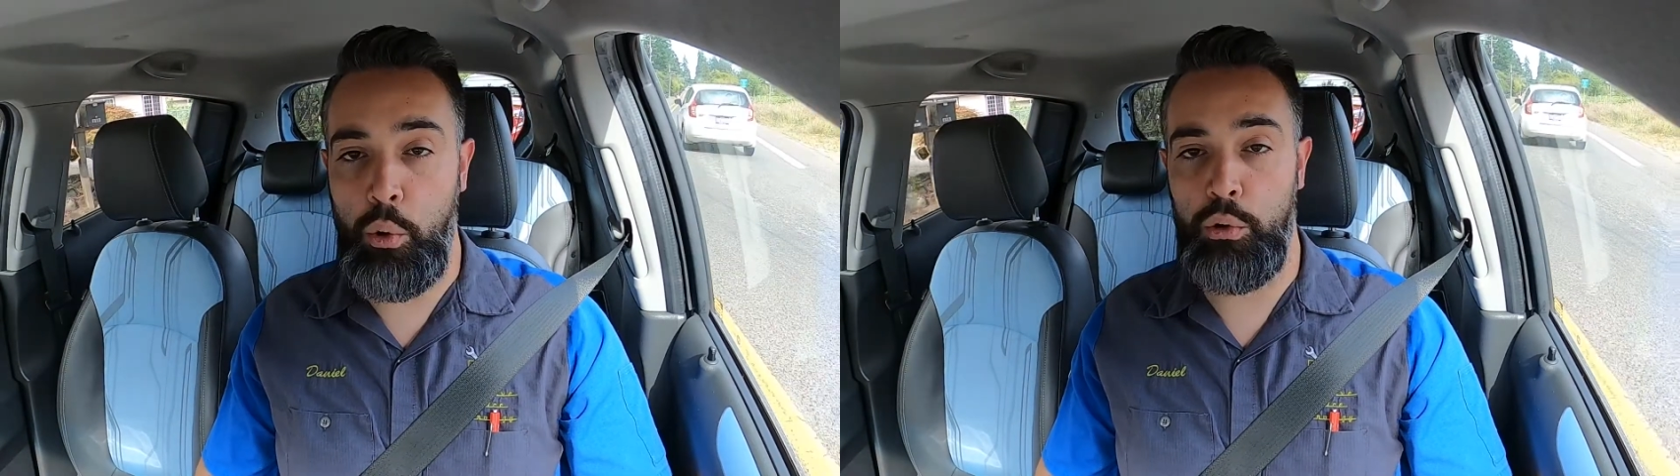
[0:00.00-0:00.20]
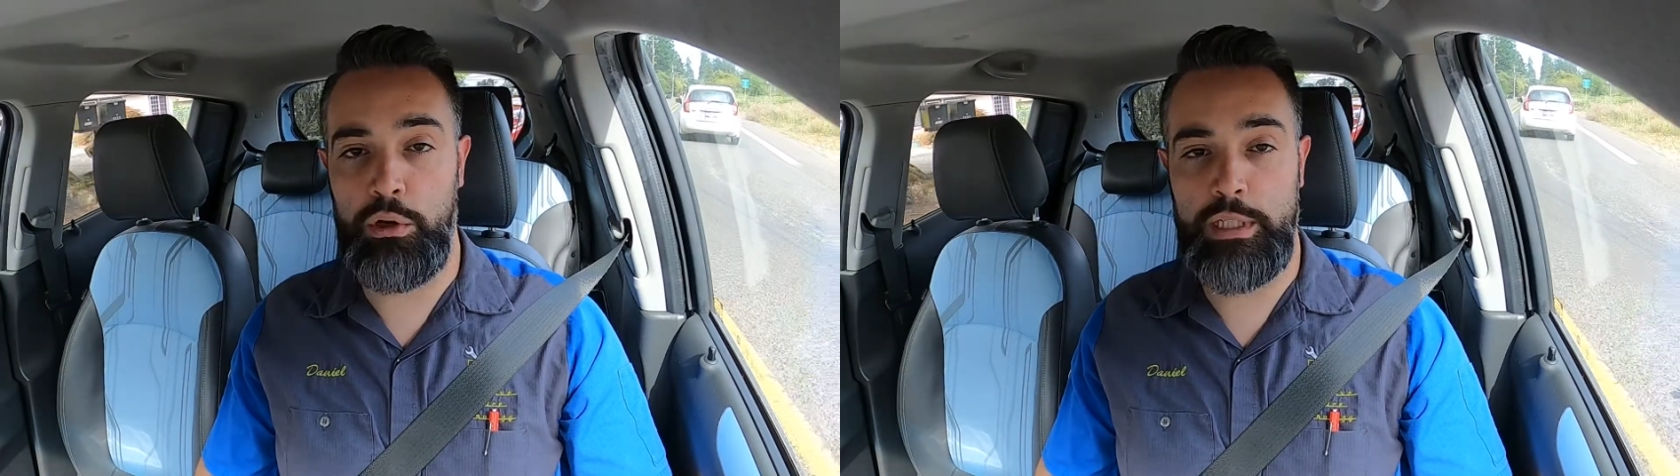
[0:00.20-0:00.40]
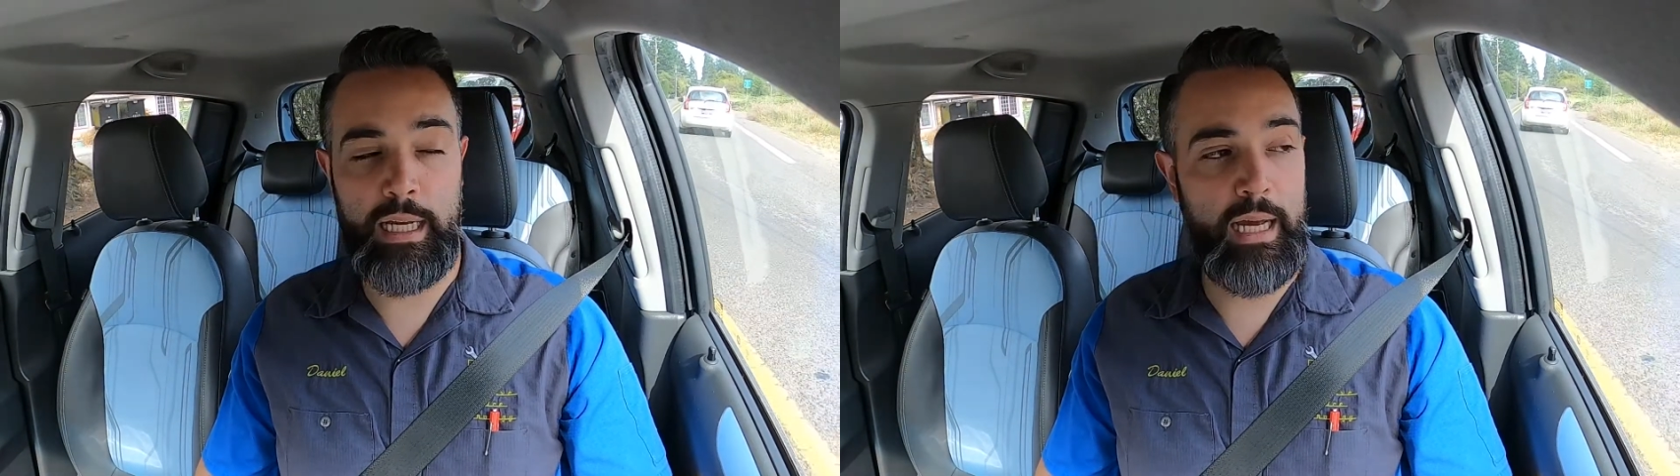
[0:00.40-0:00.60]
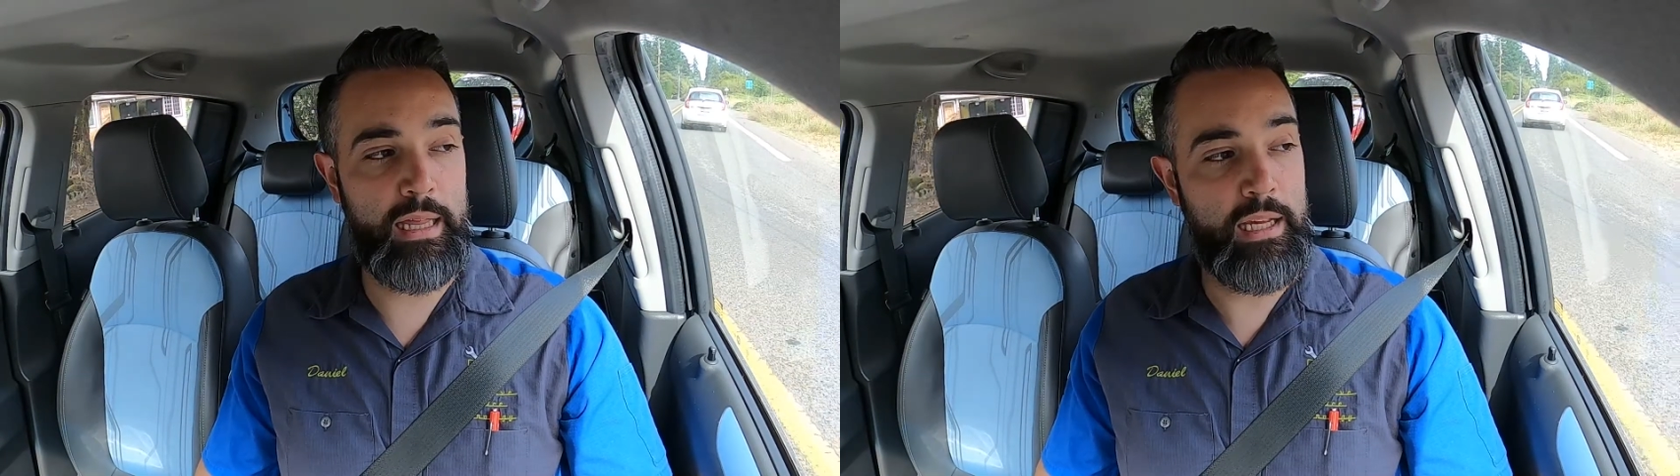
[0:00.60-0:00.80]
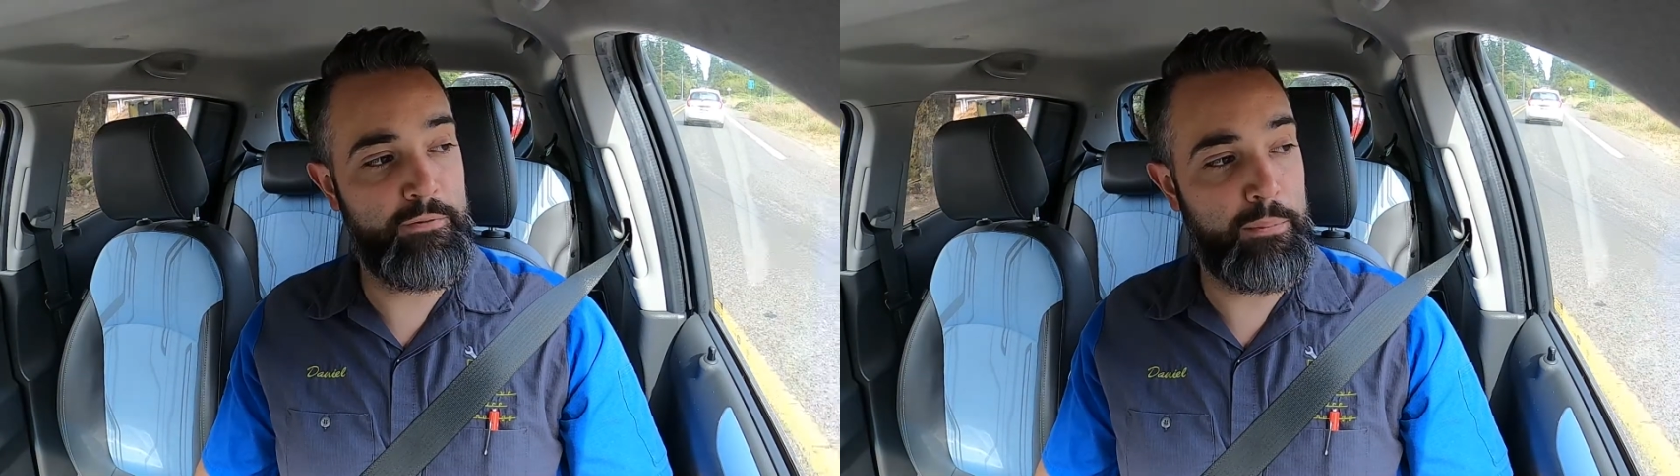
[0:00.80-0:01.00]
order to
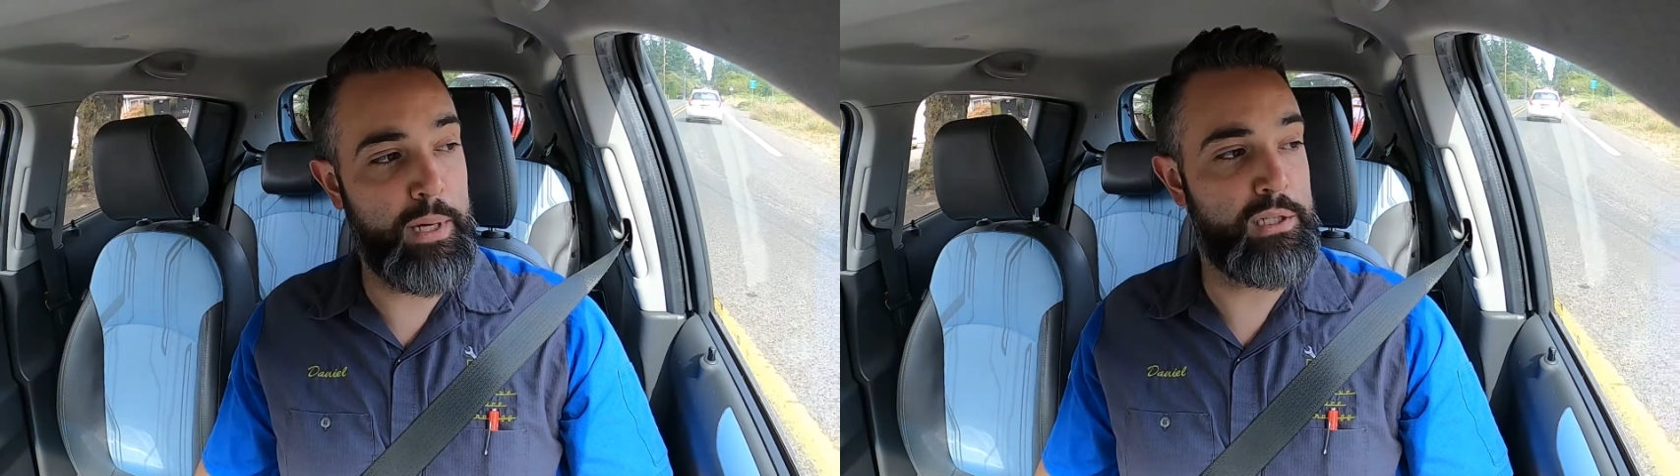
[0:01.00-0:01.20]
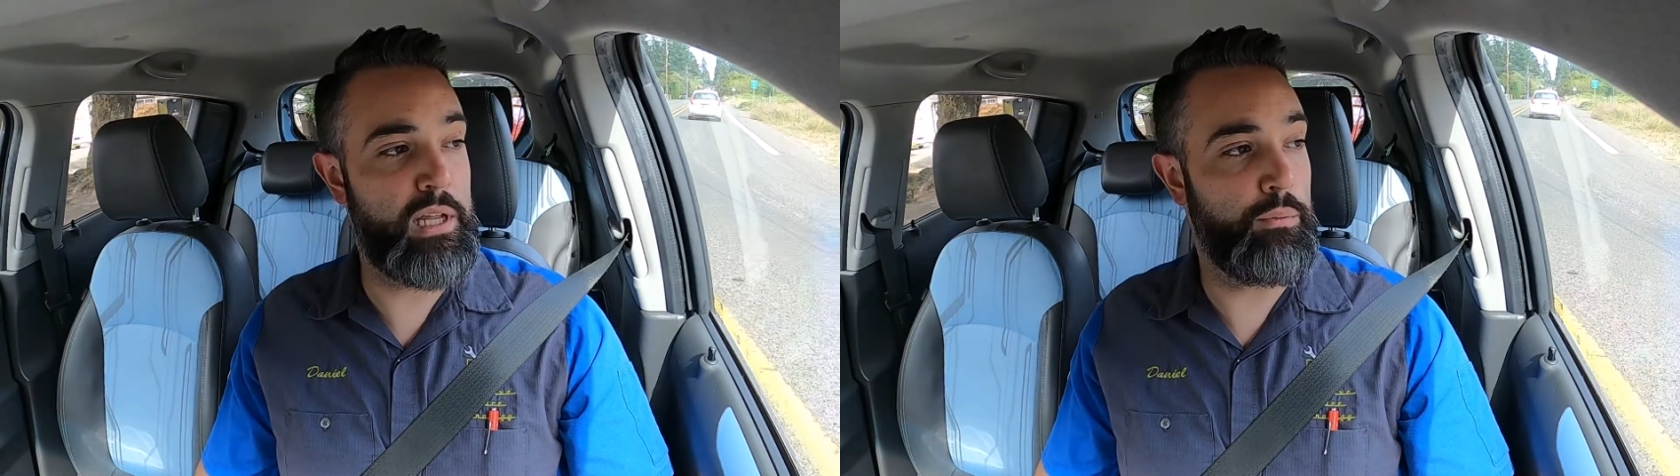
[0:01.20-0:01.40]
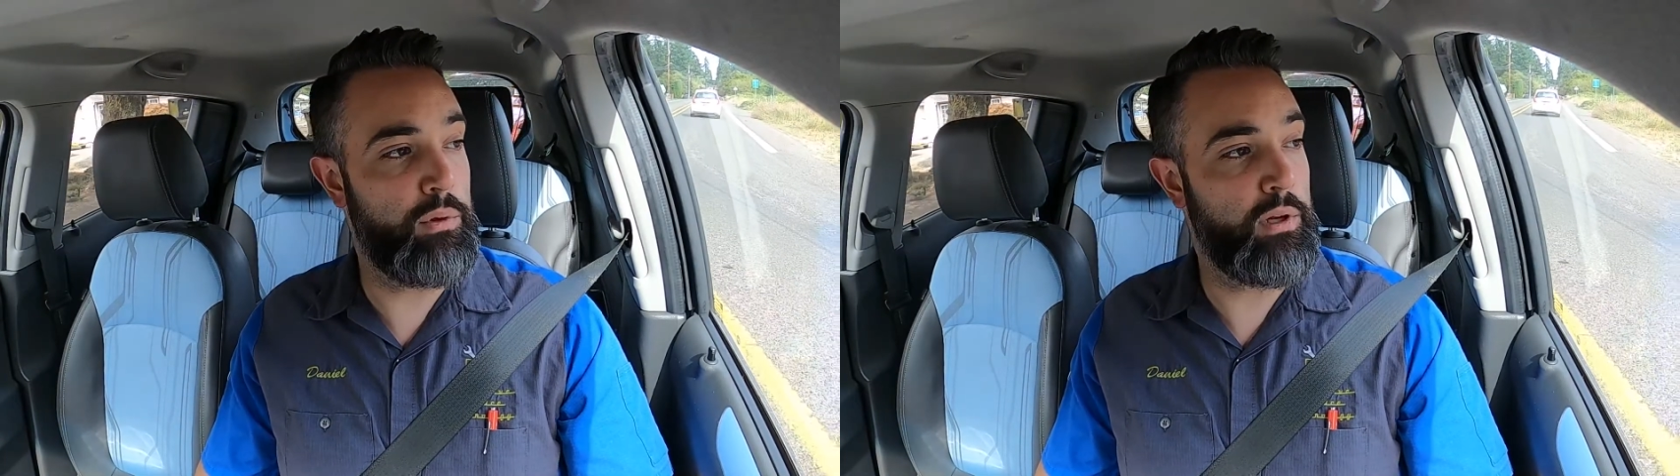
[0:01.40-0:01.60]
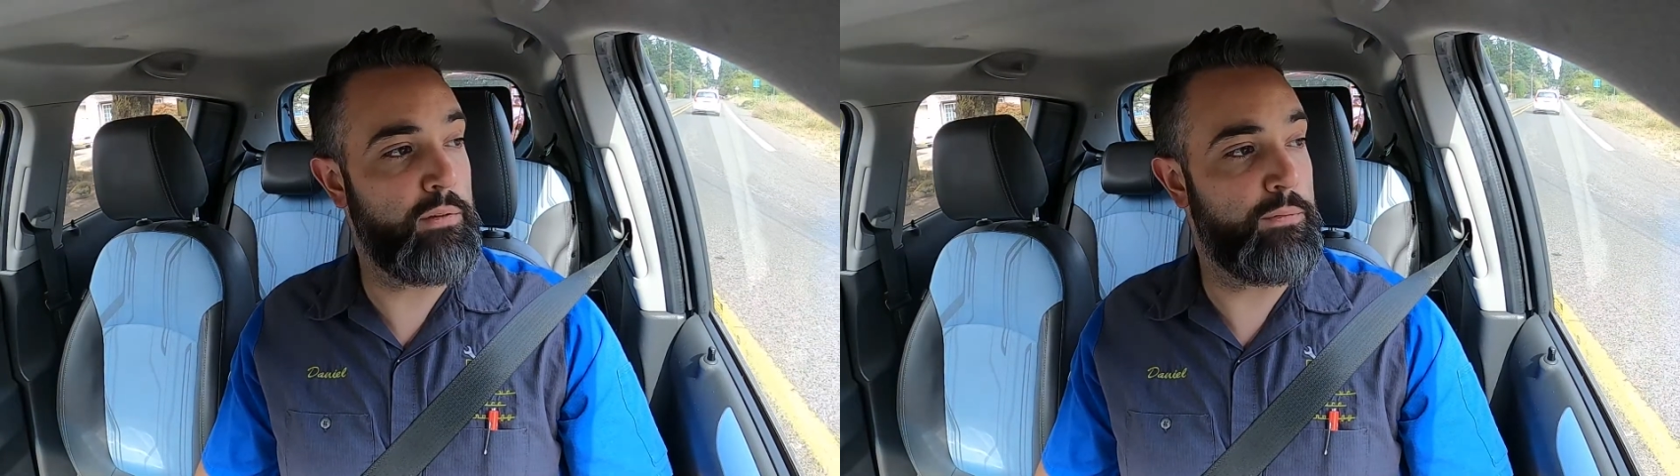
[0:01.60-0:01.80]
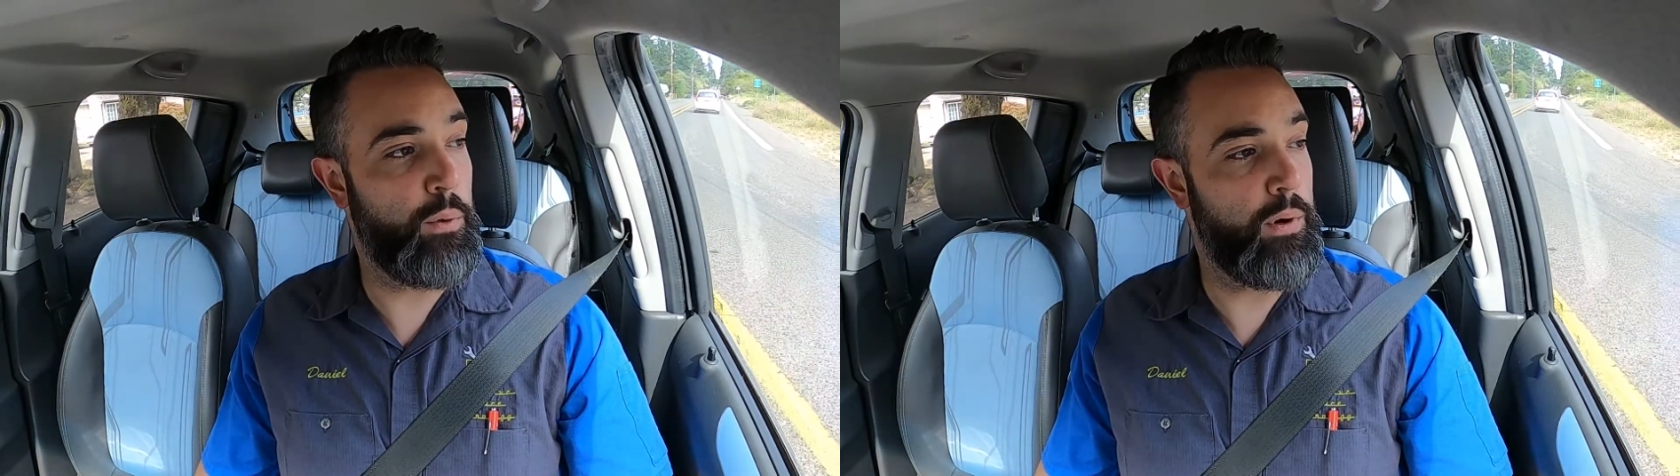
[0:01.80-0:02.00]
get the information that we're
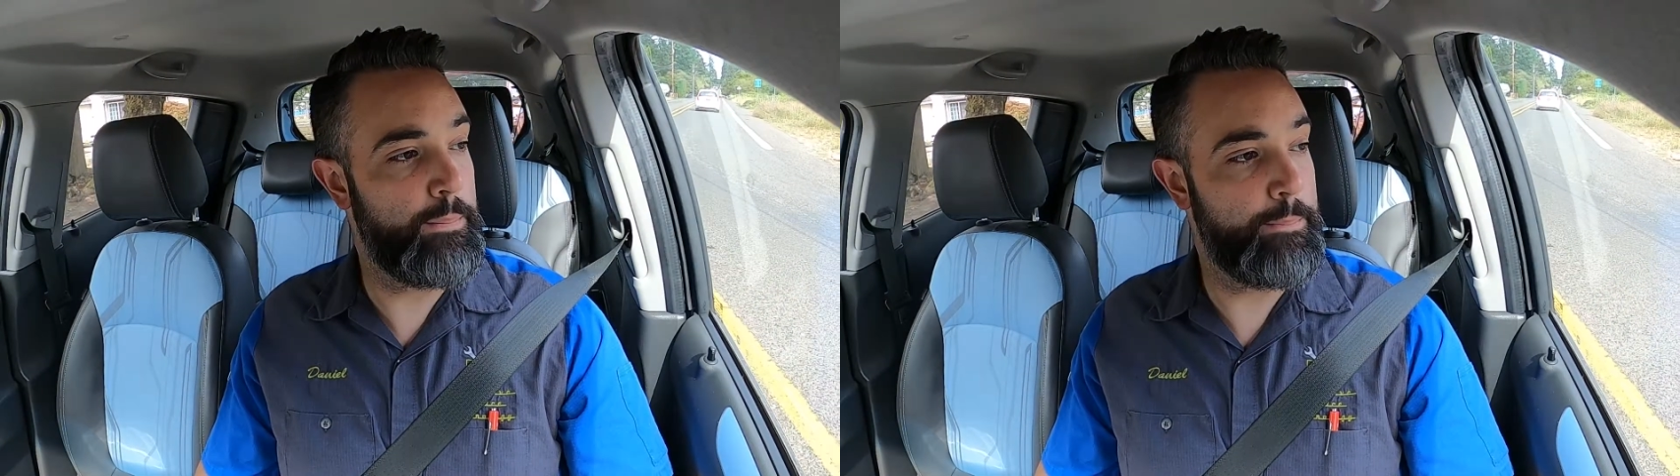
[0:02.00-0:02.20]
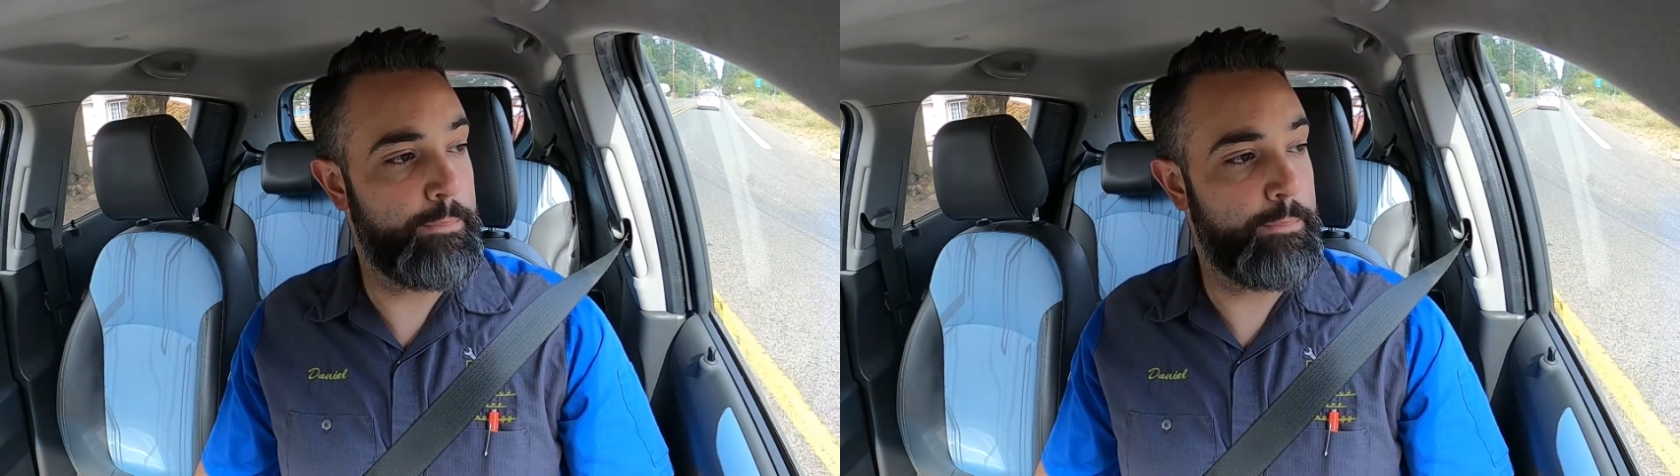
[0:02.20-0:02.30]
looking for.